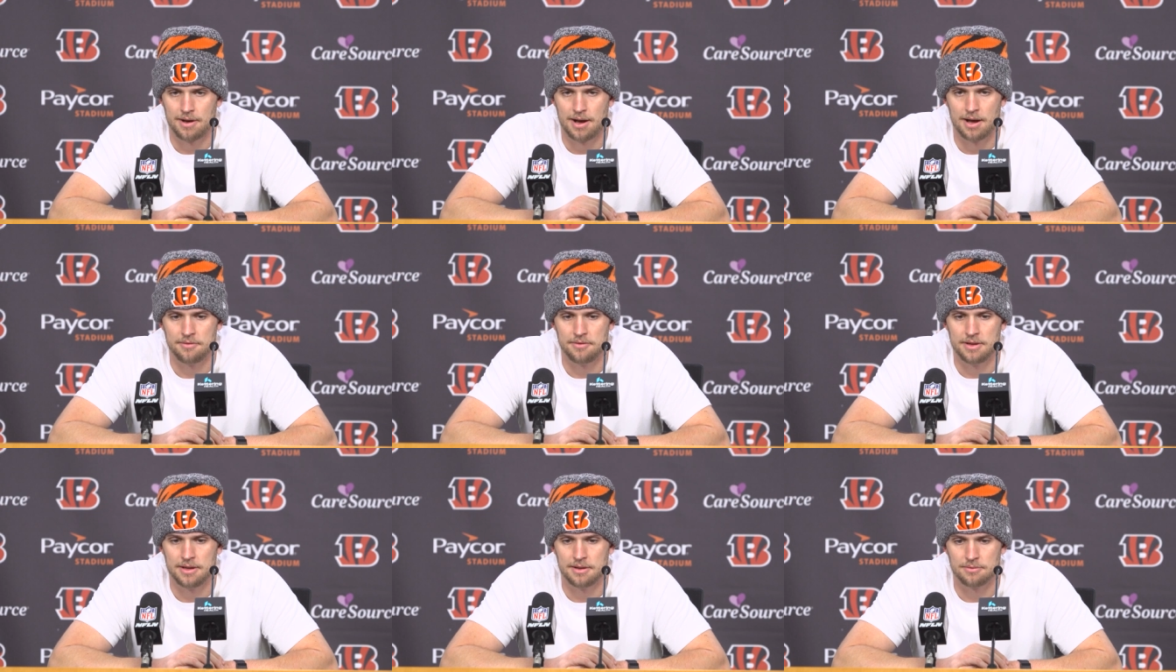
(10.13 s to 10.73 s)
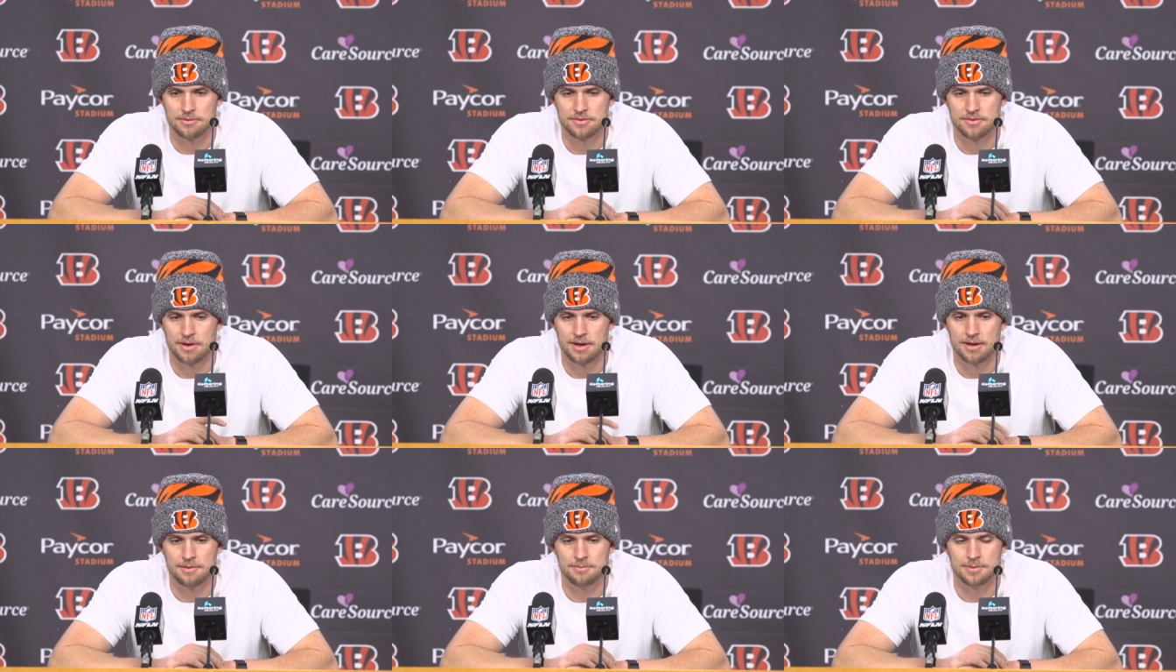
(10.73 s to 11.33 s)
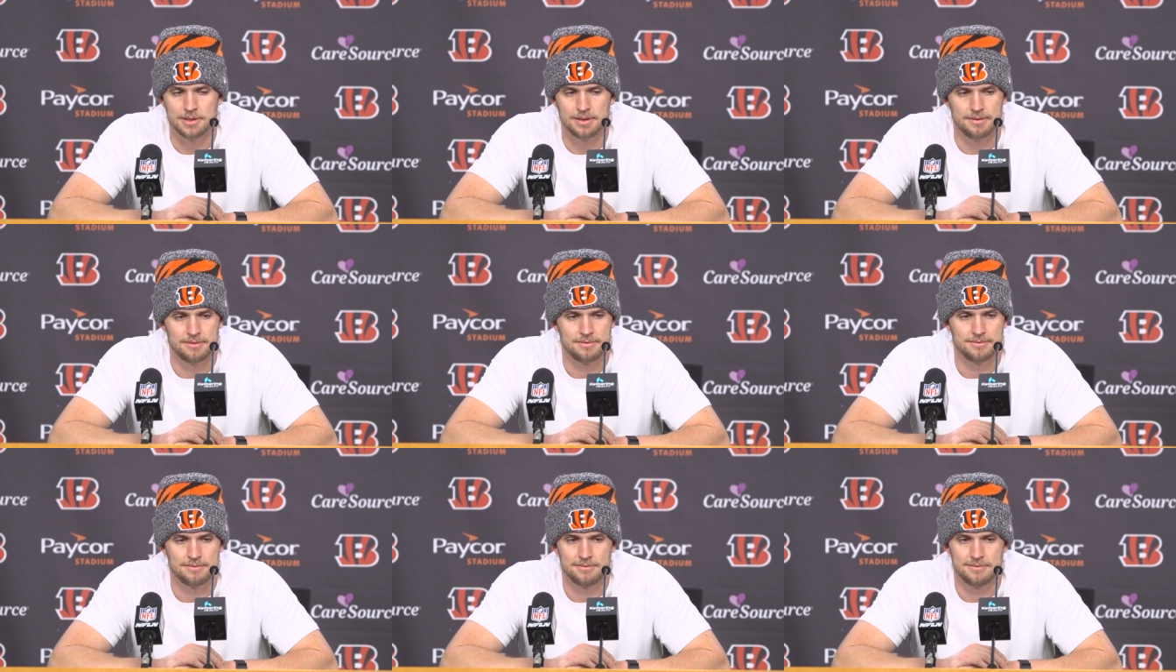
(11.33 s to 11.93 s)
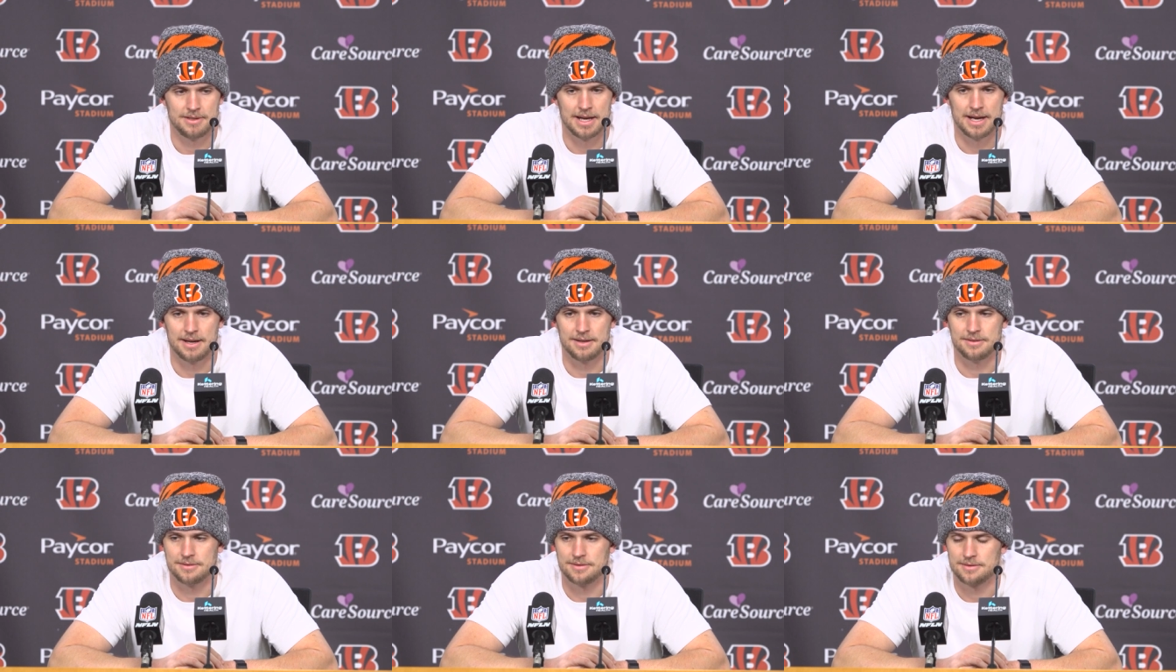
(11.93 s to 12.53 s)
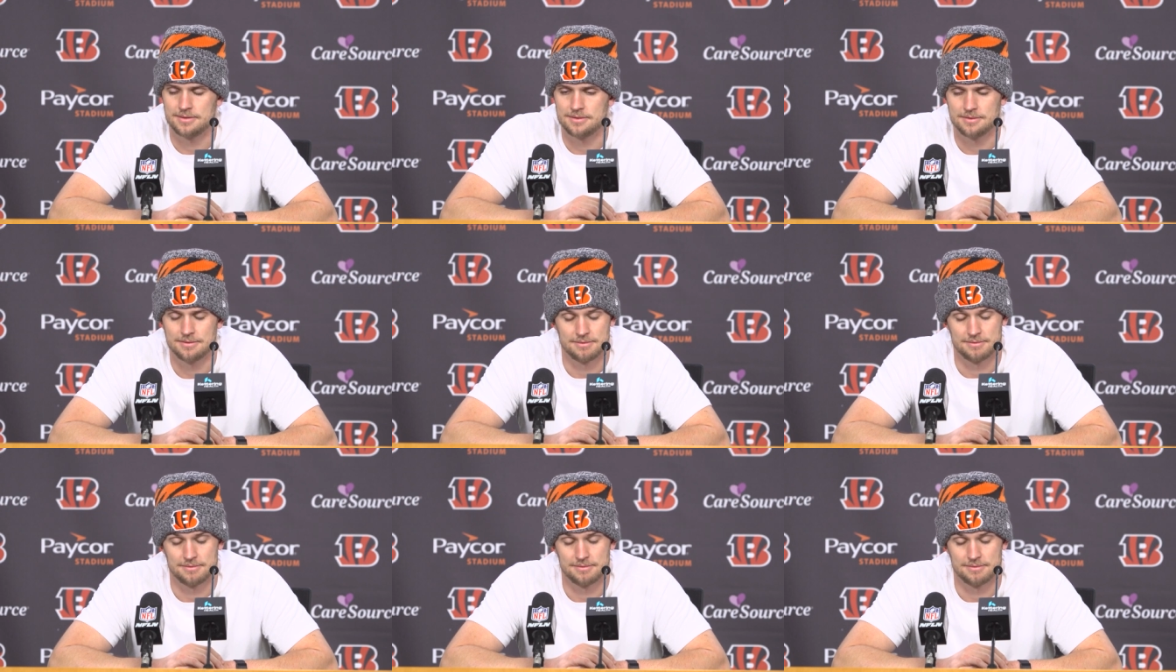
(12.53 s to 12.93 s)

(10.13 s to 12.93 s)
IV and was fine. But yeah, it's